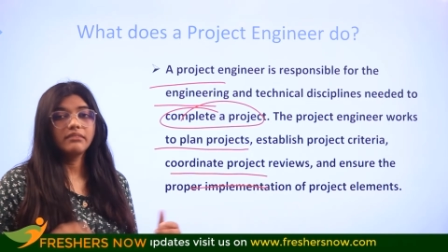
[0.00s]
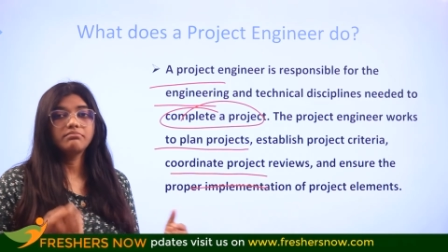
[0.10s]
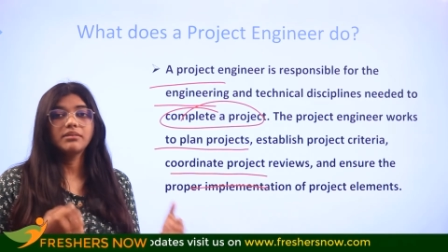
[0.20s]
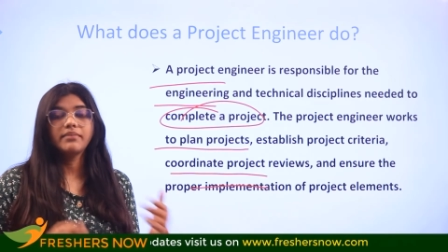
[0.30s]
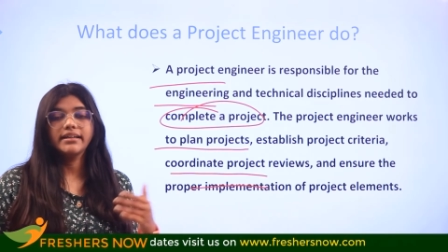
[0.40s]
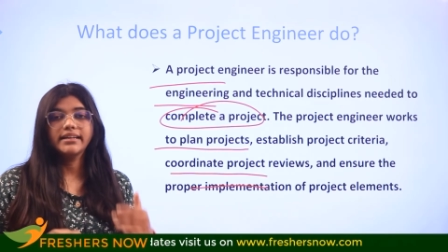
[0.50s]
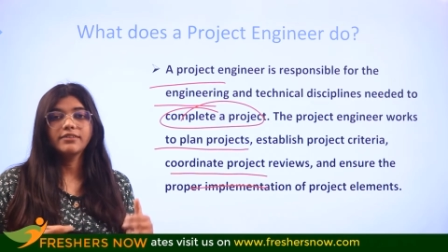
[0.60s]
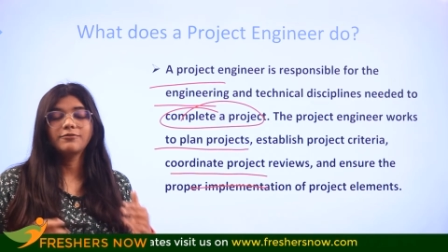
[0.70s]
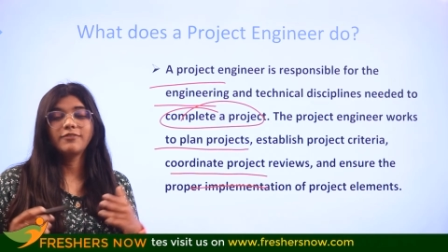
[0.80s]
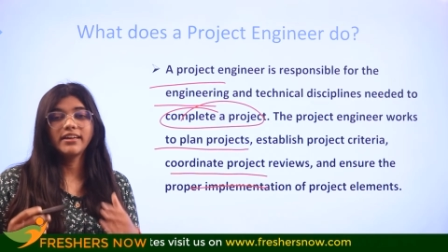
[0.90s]

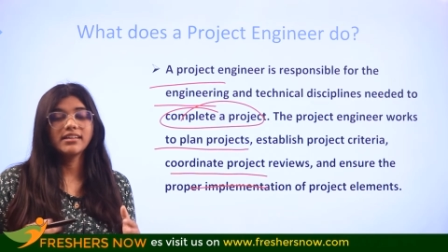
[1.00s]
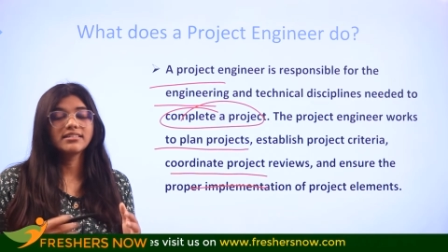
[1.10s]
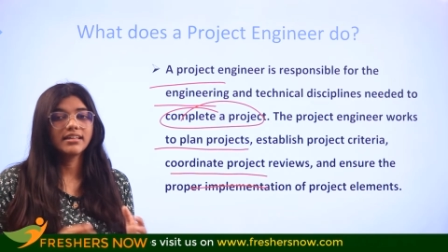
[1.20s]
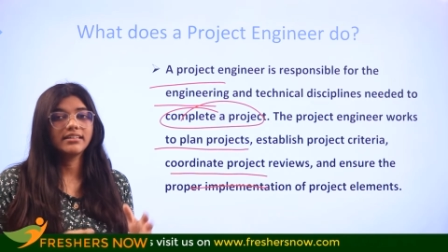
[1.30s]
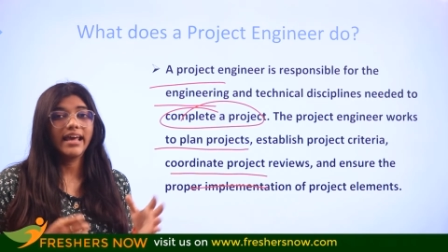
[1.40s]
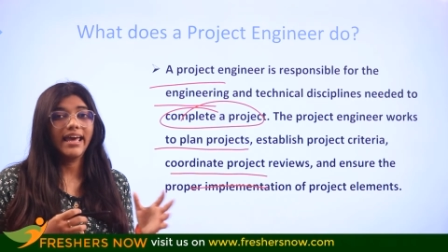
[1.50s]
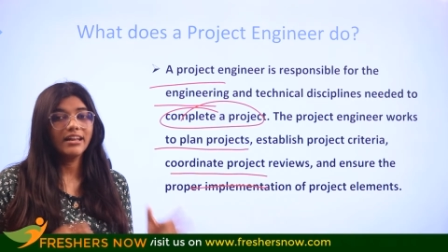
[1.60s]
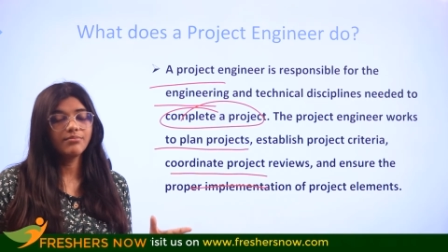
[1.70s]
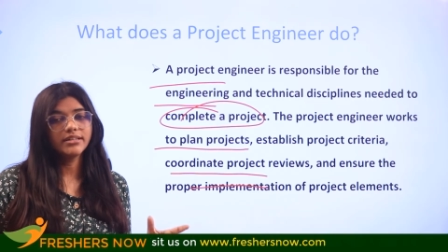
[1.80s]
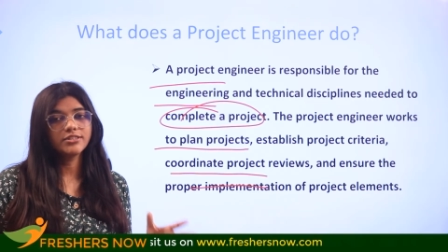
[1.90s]
implementing various other
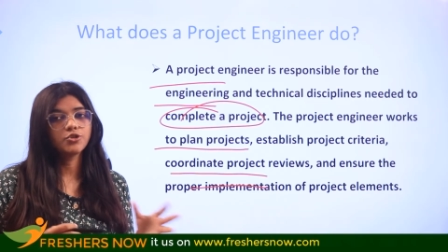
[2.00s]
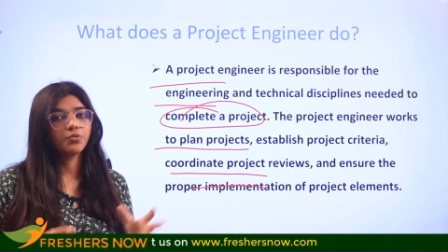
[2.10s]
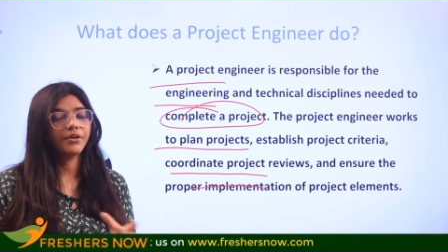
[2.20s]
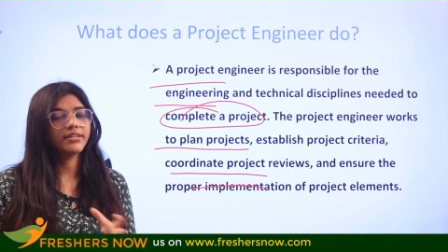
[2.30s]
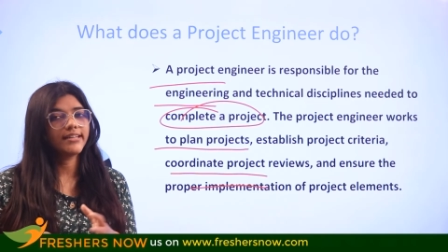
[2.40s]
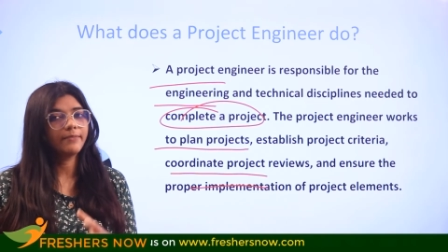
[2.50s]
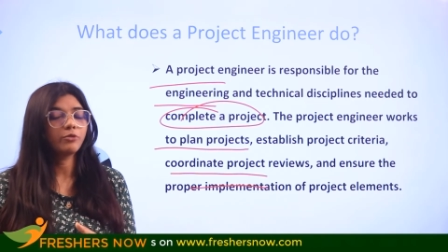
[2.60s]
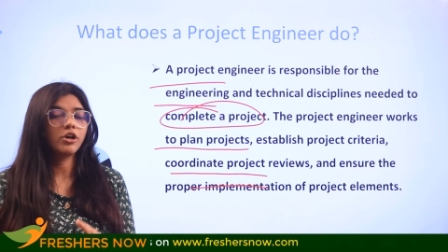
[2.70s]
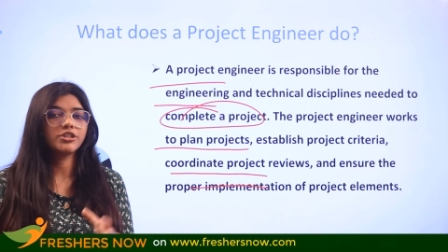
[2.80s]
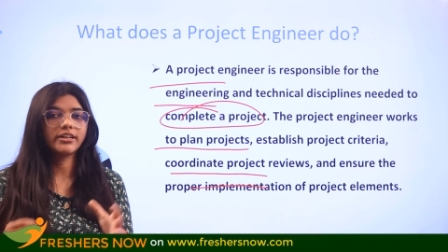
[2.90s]
elements towards that
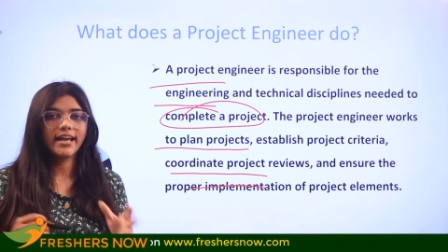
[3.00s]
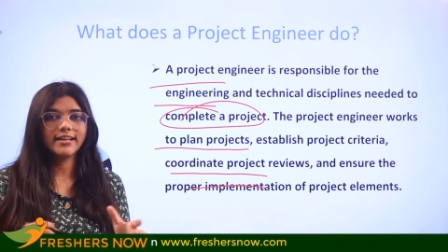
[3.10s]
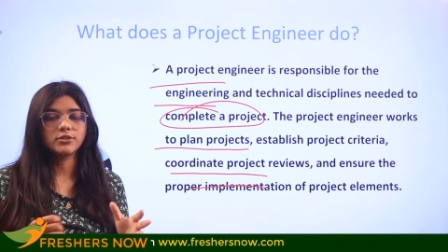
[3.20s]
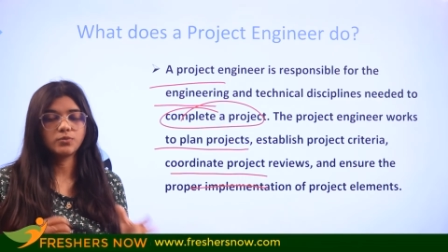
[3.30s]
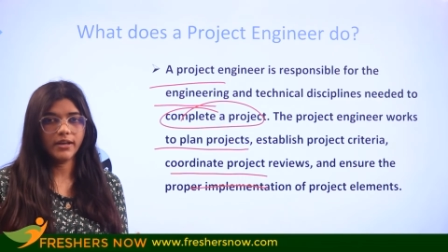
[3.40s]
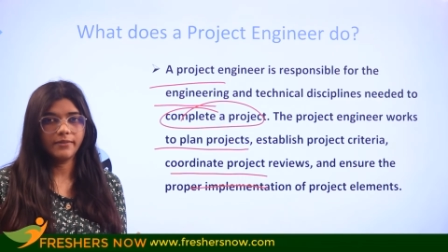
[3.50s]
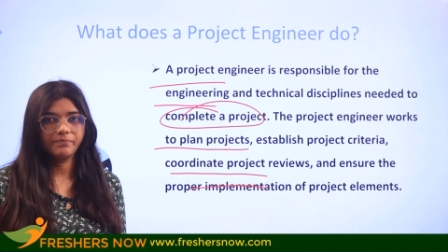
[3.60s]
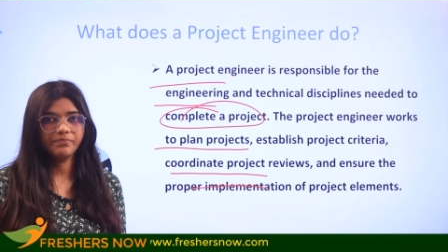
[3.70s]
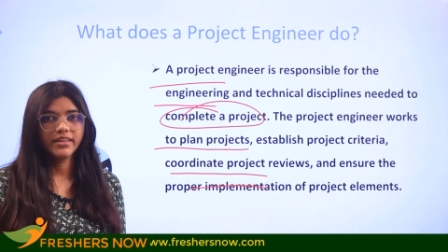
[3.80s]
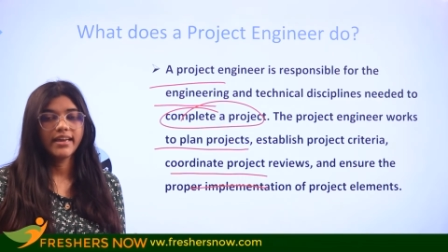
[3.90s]
project as well.
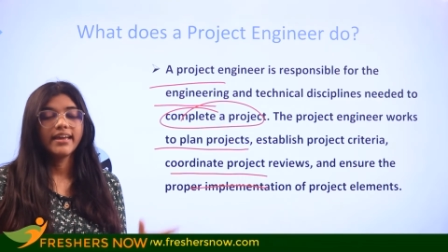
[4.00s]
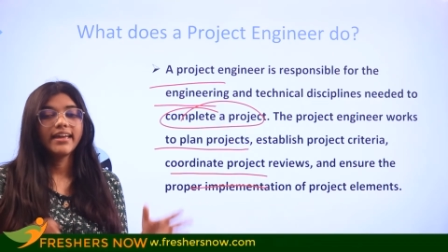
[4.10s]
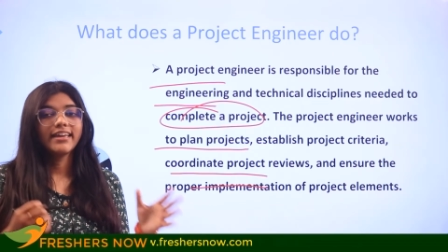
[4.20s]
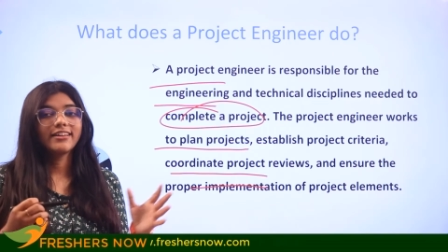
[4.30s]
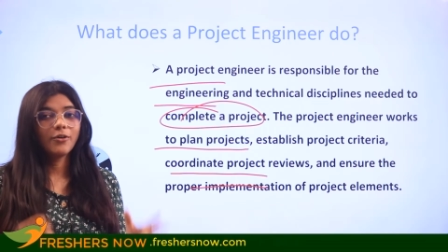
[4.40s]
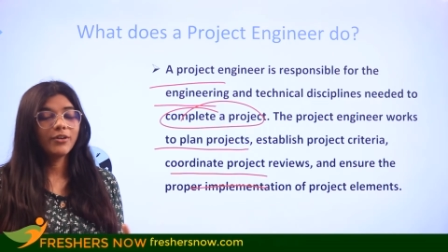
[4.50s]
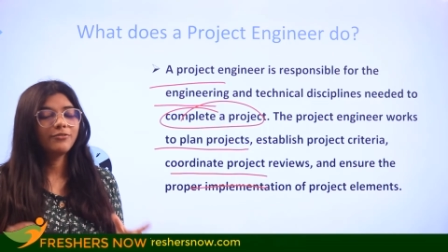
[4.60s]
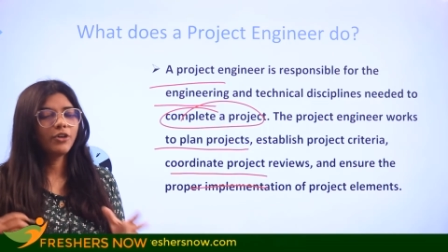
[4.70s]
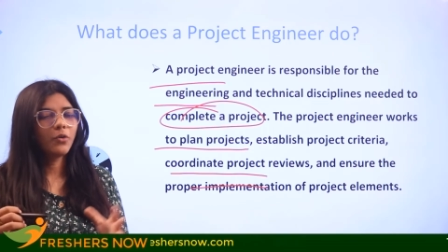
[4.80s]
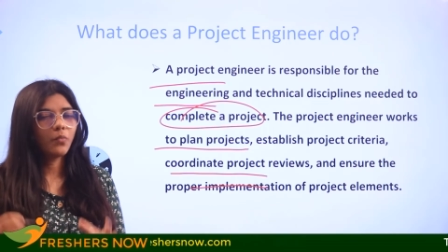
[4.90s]
Now,
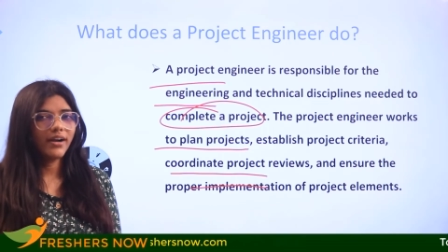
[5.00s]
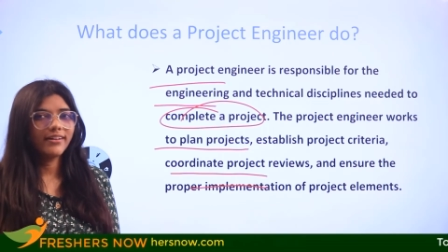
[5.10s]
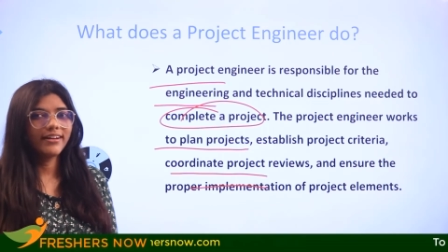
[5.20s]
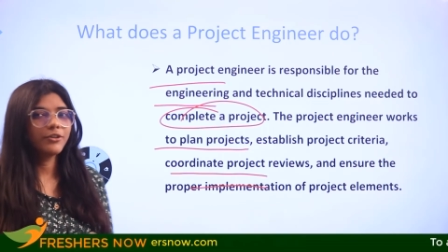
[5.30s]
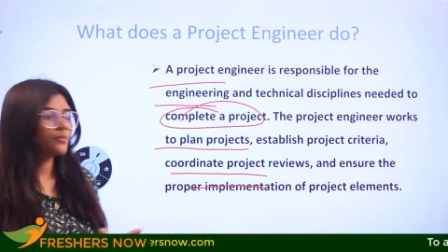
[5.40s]
if you are wondering to